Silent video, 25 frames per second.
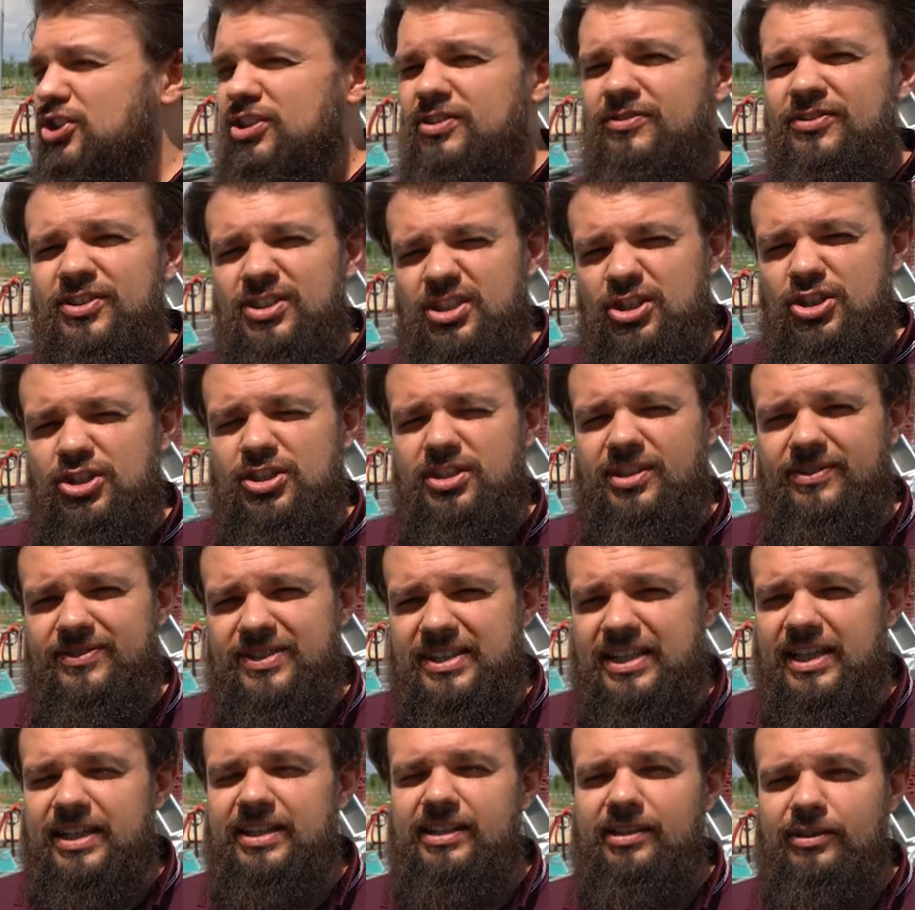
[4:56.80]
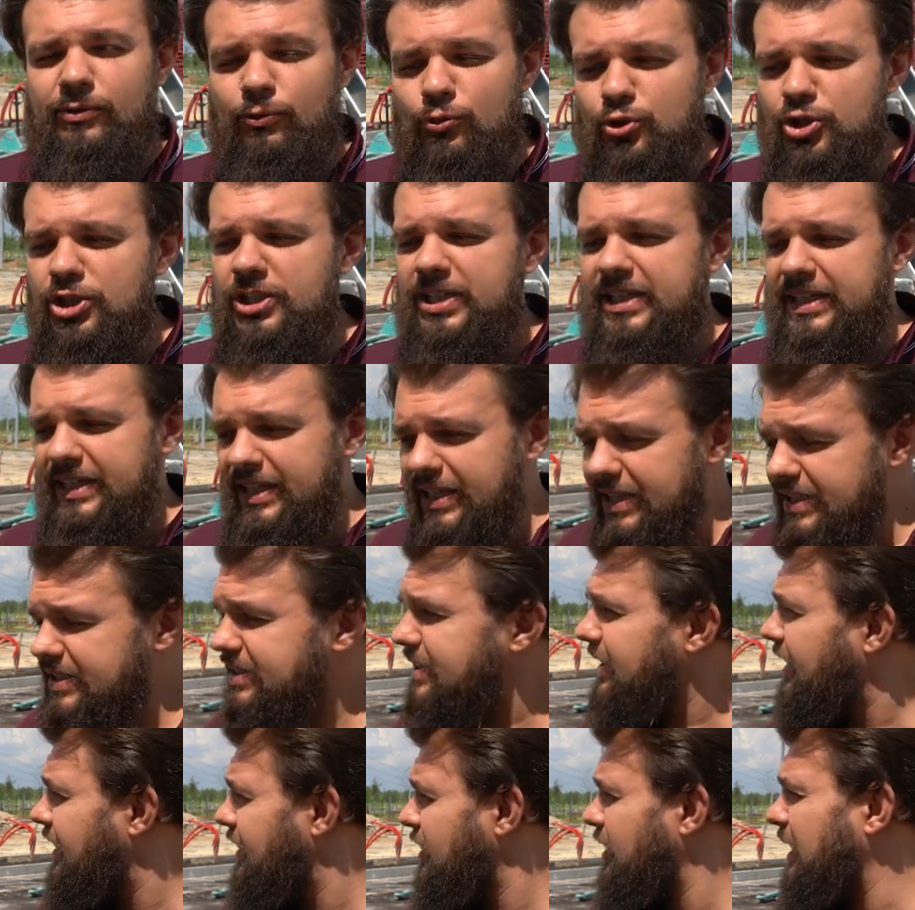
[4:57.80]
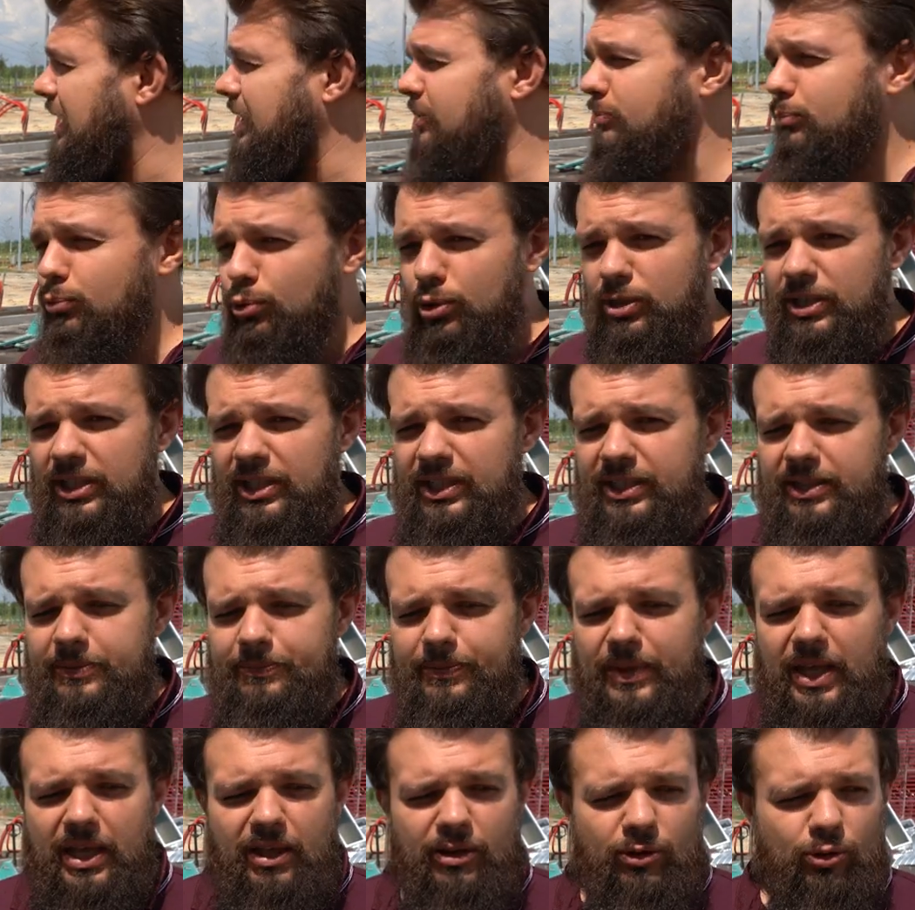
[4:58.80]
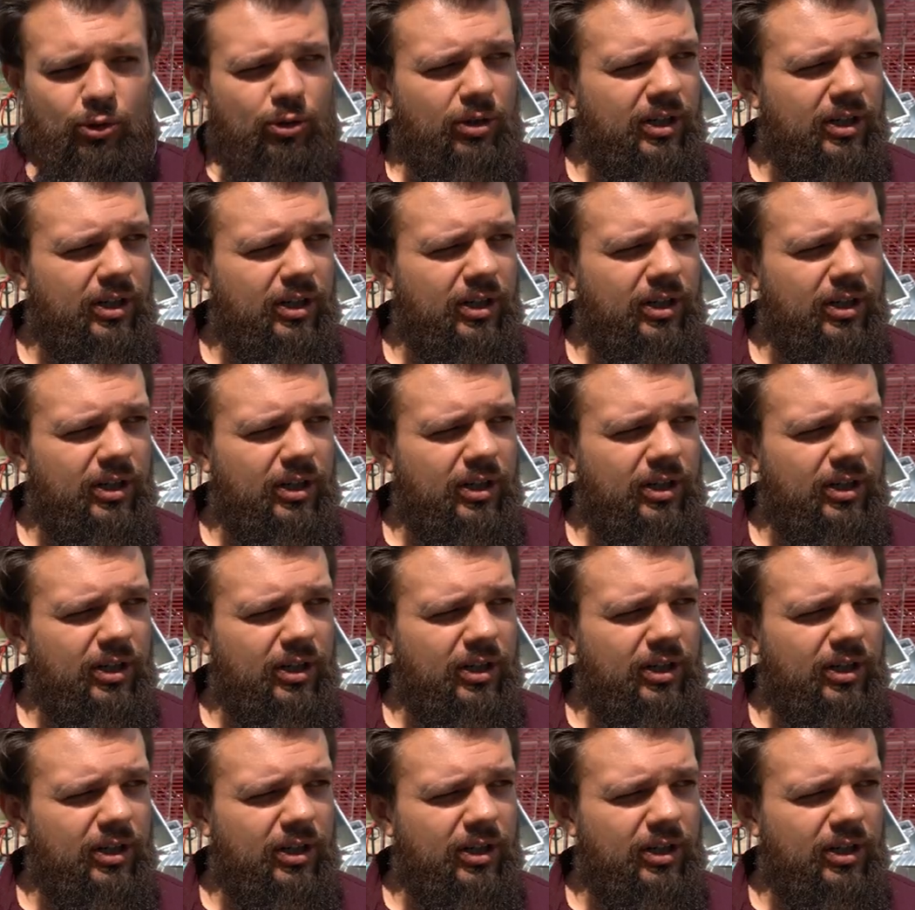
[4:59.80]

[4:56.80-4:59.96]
That is, cold water is now physically present in the building.